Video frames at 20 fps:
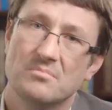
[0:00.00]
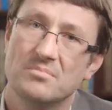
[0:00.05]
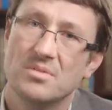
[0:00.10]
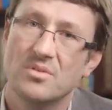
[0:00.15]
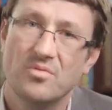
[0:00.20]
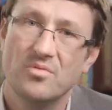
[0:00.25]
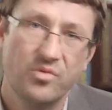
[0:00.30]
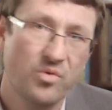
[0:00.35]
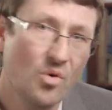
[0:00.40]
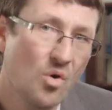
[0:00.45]

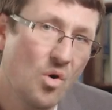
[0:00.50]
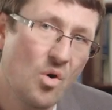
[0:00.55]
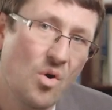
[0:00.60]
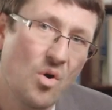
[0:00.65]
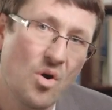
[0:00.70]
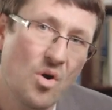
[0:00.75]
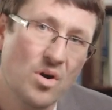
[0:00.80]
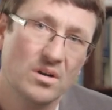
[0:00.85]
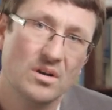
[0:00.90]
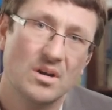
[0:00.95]

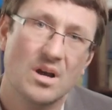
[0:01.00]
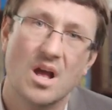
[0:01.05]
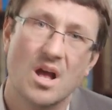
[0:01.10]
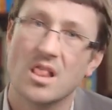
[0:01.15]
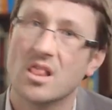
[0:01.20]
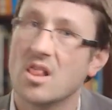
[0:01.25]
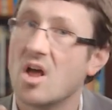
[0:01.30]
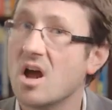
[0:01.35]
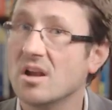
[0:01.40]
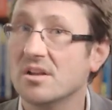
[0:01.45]
Before, a
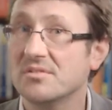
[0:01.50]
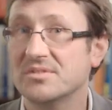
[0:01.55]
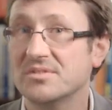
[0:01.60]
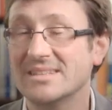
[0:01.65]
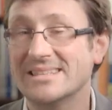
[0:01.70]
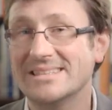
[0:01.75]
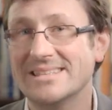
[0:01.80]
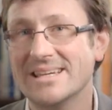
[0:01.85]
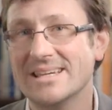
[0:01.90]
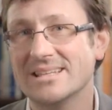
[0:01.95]
lot of the
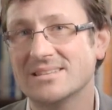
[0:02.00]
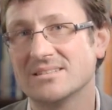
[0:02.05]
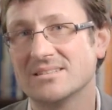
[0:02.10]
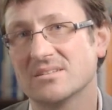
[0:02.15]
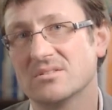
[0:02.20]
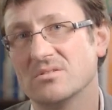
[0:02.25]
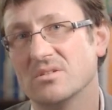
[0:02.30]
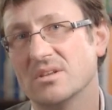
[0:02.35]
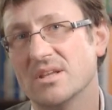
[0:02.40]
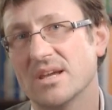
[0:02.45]
data
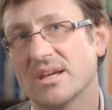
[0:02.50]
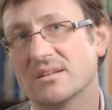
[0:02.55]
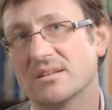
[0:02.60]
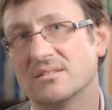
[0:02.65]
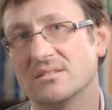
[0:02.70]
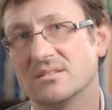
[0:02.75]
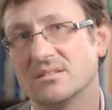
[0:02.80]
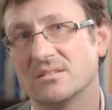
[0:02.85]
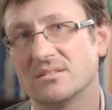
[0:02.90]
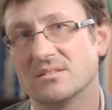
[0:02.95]

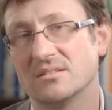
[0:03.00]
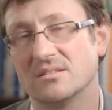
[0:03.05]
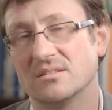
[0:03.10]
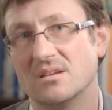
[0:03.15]
collected